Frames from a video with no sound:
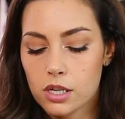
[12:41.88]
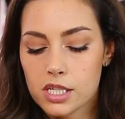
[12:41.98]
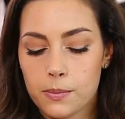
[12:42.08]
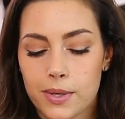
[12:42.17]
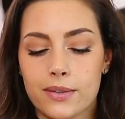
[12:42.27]

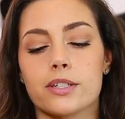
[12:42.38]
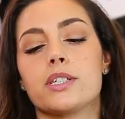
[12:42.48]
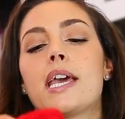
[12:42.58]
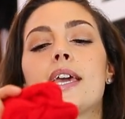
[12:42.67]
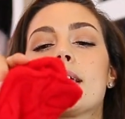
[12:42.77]
lastly, we're gonna
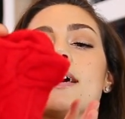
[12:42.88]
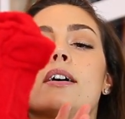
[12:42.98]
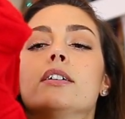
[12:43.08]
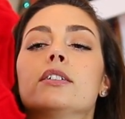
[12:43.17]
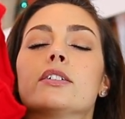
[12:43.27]
take
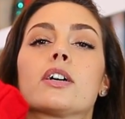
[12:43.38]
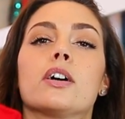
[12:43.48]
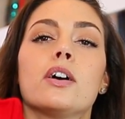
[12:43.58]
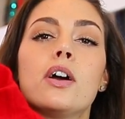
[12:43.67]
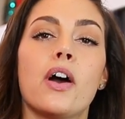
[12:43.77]
a look
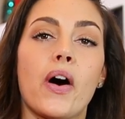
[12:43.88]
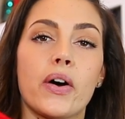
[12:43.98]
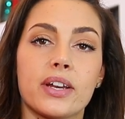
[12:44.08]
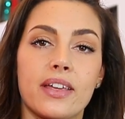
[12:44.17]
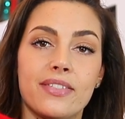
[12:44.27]

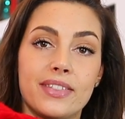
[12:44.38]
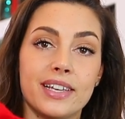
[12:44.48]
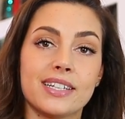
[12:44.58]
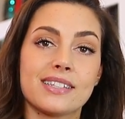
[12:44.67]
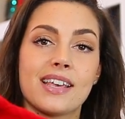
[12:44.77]
on
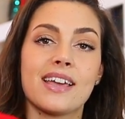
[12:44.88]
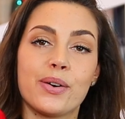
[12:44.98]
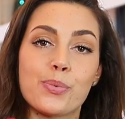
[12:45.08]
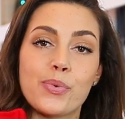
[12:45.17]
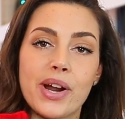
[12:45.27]
this
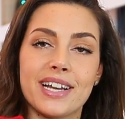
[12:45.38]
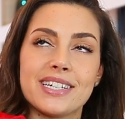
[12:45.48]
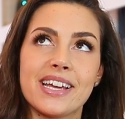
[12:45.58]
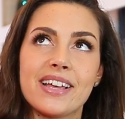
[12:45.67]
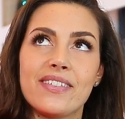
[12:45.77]

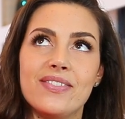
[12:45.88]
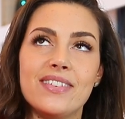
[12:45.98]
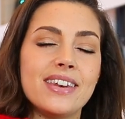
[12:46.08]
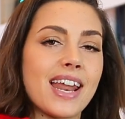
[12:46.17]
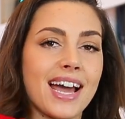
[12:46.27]
red
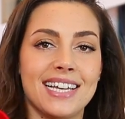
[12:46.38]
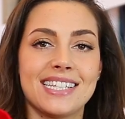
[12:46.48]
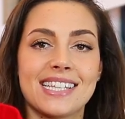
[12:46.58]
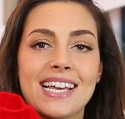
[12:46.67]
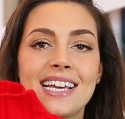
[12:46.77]

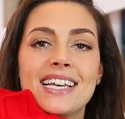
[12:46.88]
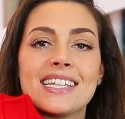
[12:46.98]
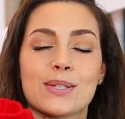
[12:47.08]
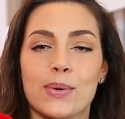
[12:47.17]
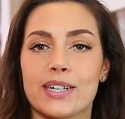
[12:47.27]
nice
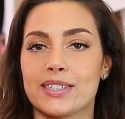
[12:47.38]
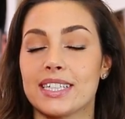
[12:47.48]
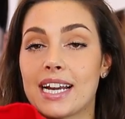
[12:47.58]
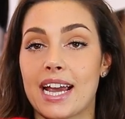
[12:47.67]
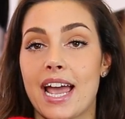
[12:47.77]
sweater
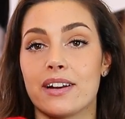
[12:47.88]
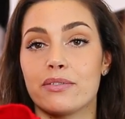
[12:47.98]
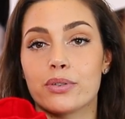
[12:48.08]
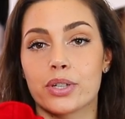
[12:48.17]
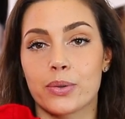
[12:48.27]
that I had
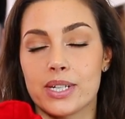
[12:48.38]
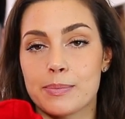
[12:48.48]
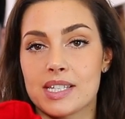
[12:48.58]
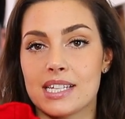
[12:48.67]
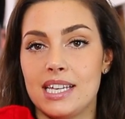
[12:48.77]
for
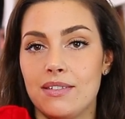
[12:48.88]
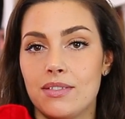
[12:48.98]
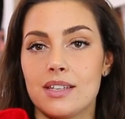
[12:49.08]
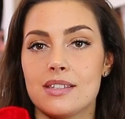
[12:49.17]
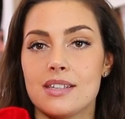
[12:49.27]
Christmas Eve
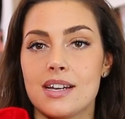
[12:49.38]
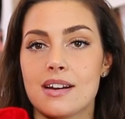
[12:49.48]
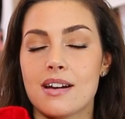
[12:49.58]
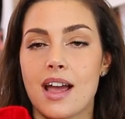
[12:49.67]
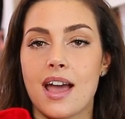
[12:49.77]
this
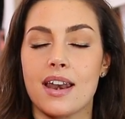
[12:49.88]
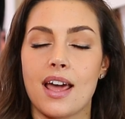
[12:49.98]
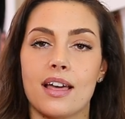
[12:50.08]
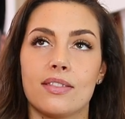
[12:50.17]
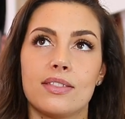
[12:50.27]
year, and
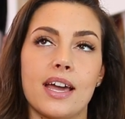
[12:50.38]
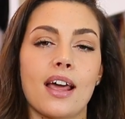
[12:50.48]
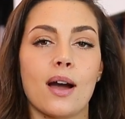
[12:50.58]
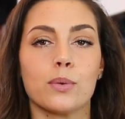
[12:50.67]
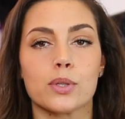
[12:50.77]
then
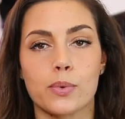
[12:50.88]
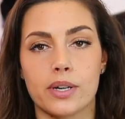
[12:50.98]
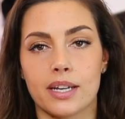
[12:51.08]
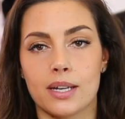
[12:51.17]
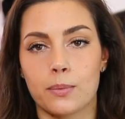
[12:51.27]
I was
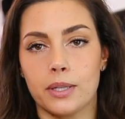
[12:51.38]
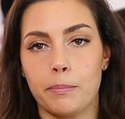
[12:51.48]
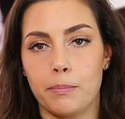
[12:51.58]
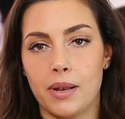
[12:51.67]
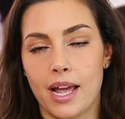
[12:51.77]
wearing it with a
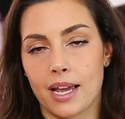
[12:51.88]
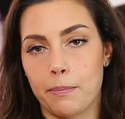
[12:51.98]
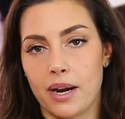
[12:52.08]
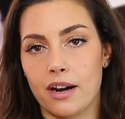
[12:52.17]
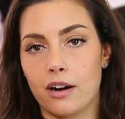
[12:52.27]
black
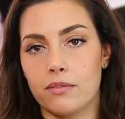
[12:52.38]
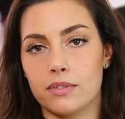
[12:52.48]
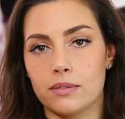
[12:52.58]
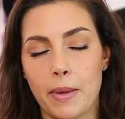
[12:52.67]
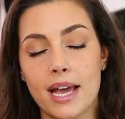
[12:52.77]
pair
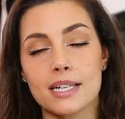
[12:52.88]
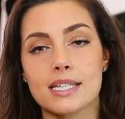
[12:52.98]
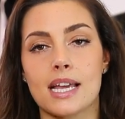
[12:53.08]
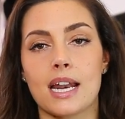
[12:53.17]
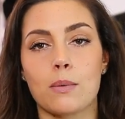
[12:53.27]
of
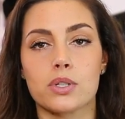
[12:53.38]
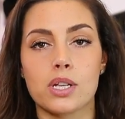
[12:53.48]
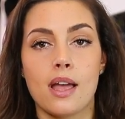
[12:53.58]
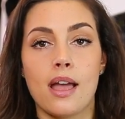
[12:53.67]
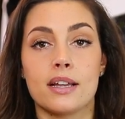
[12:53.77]
pants, and I was
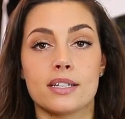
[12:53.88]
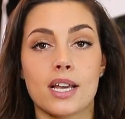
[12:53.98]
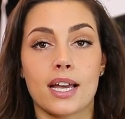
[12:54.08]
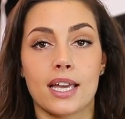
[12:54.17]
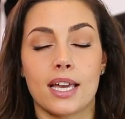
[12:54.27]

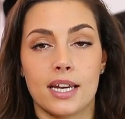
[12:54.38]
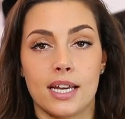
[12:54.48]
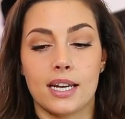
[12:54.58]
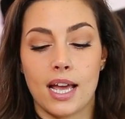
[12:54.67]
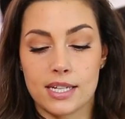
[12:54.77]
tugging it
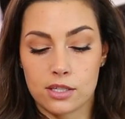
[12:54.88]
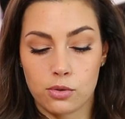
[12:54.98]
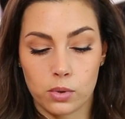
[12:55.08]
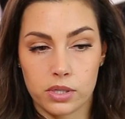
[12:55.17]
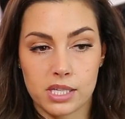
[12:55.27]
in, as you
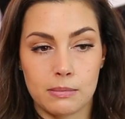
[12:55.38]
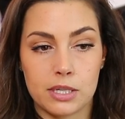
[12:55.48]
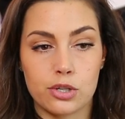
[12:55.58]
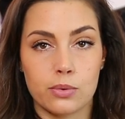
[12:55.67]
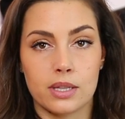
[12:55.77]
will see me
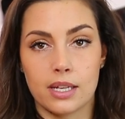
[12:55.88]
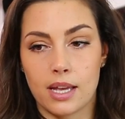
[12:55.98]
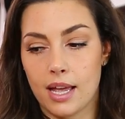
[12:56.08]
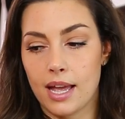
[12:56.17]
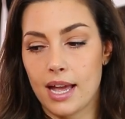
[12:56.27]
do in
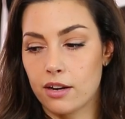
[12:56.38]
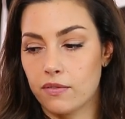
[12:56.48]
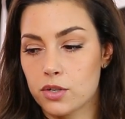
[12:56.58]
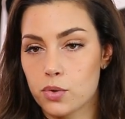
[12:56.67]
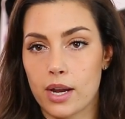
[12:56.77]
the end of
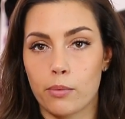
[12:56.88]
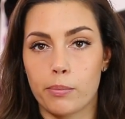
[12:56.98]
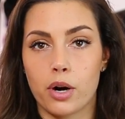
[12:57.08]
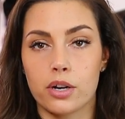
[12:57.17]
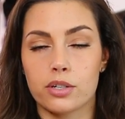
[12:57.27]
the try-on
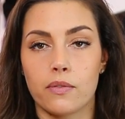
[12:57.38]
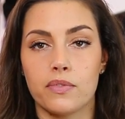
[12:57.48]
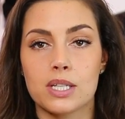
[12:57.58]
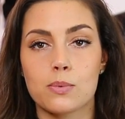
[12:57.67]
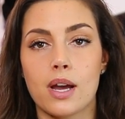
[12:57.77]
part of
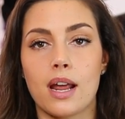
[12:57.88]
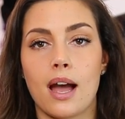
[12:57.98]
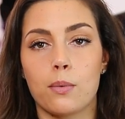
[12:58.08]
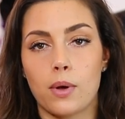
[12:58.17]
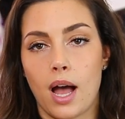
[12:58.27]
this one.
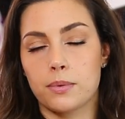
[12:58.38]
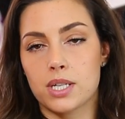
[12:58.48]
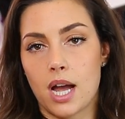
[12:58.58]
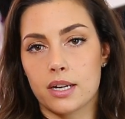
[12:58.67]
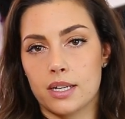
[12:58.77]
I've
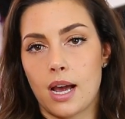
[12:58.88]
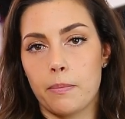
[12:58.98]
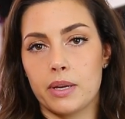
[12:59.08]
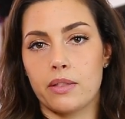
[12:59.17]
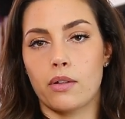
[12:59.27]
tugged it
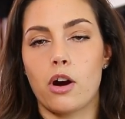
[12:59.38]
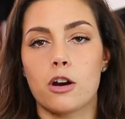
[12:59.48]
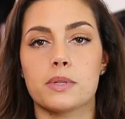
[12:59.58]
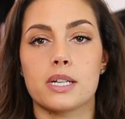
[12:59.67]
up in the arms